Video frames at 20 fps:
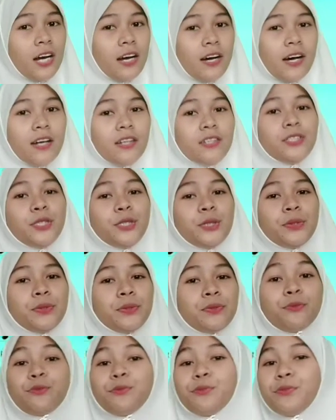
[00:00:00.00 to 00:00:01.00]
Are you
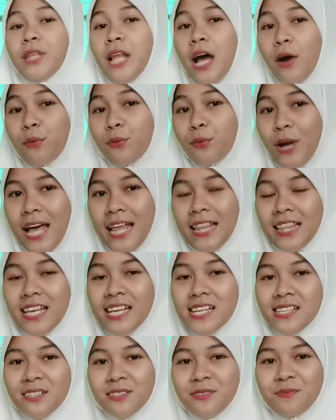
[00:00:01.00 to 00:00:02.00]
now ready?
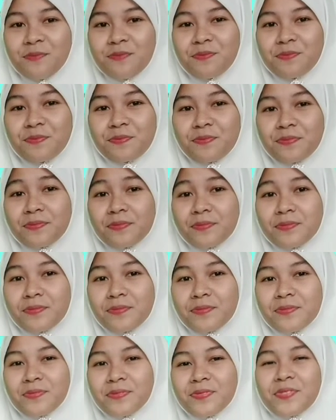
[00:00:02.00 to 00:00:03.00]

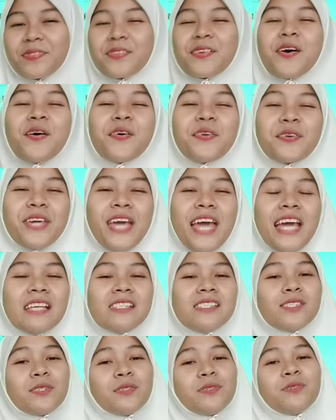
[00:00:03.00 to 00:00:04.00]
Okay,
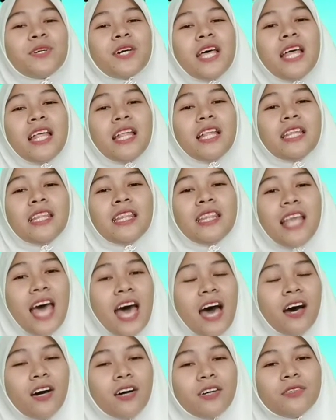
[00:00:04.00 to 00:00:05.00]
so
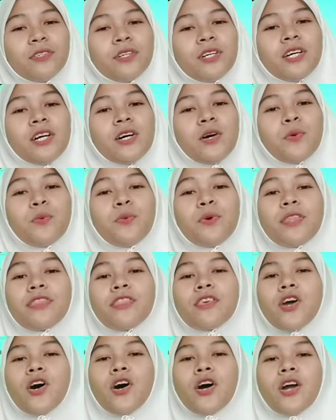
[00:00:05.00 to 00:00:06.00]
now with
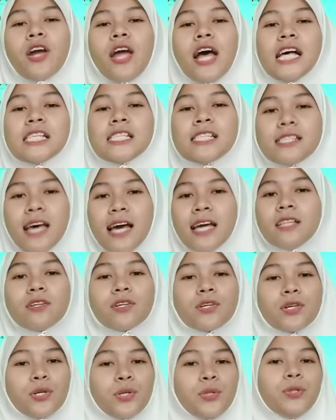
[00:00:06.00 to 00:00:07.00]
your assigned
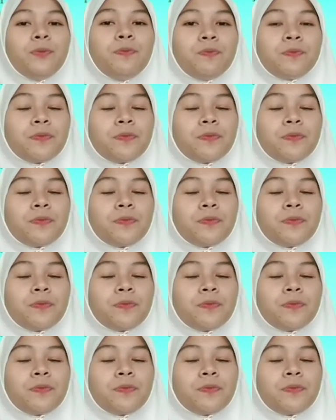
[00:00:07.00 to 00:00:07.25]
group,